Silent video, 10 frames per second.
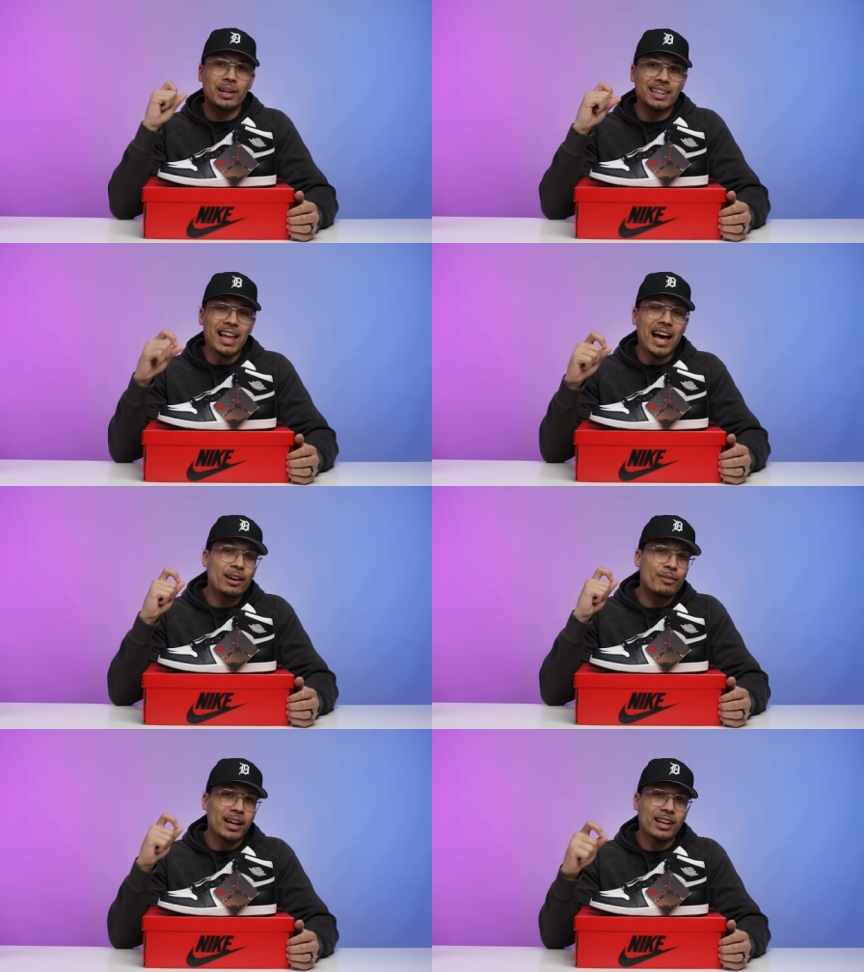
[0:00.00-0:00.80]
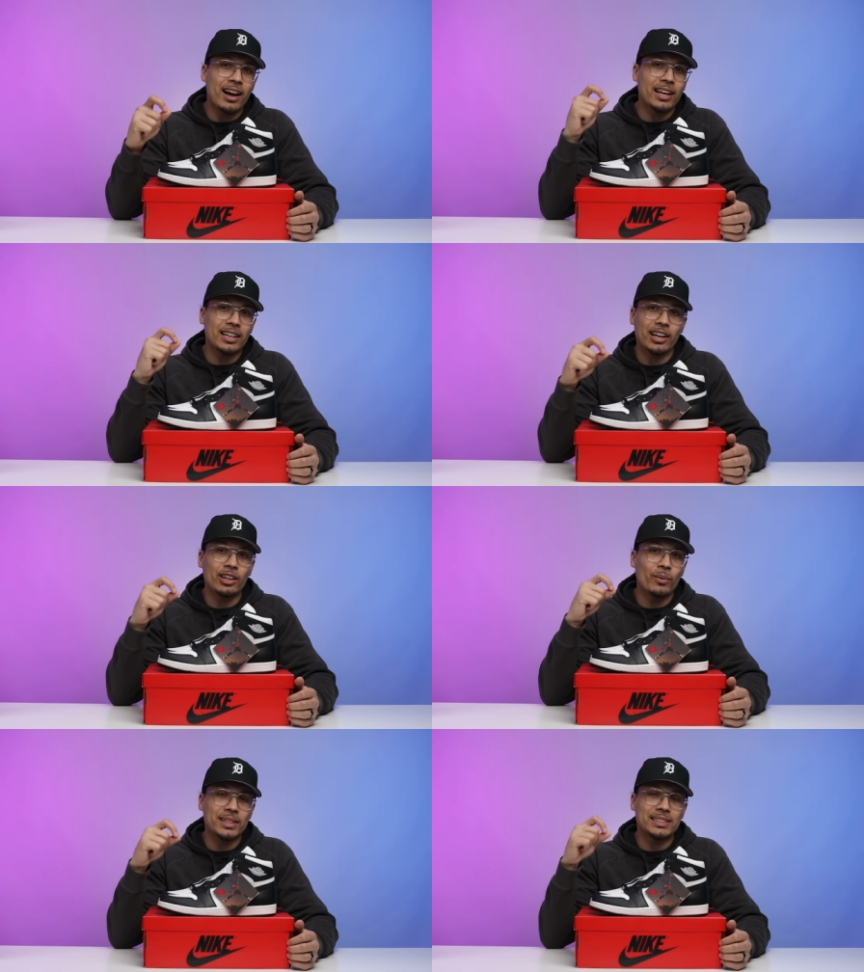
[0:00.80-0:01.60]
were a lot of iconic
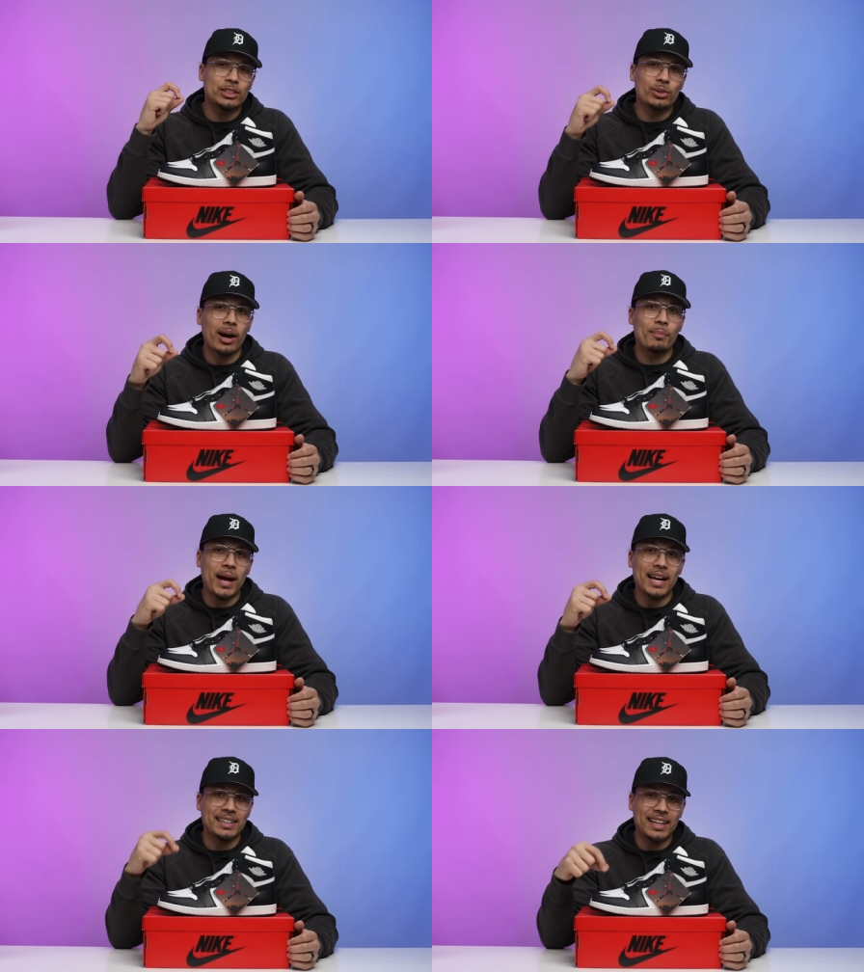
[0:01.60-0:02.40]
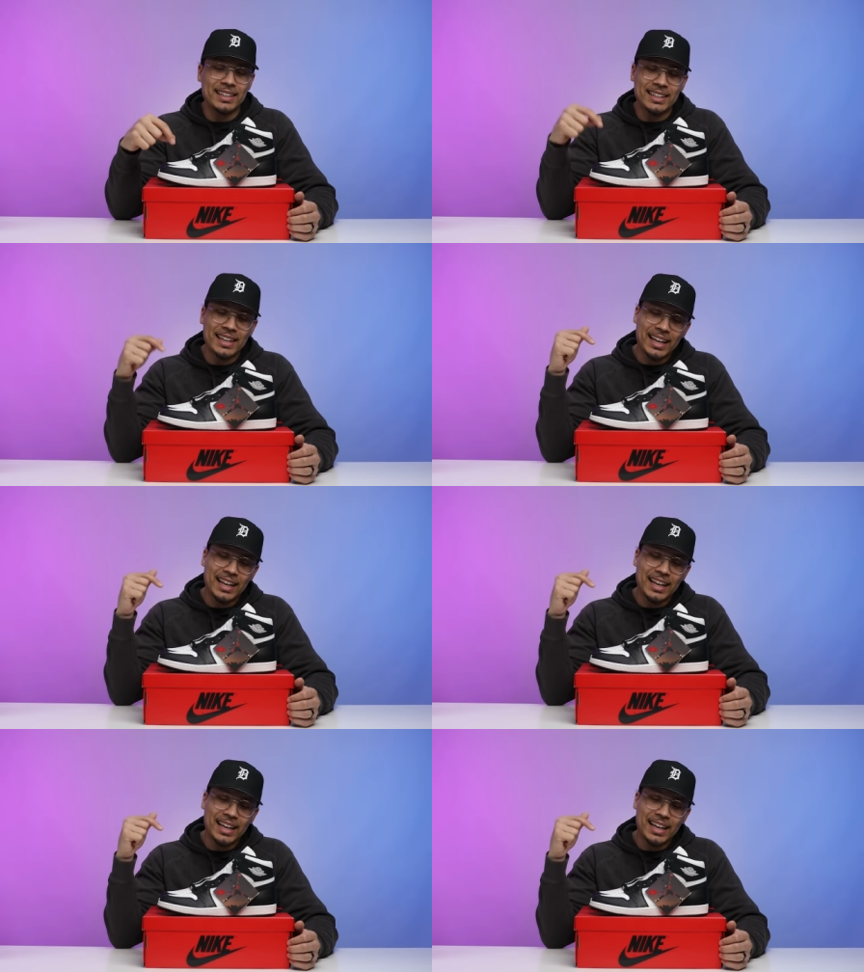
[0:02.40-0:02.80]
colorways that dropped back then,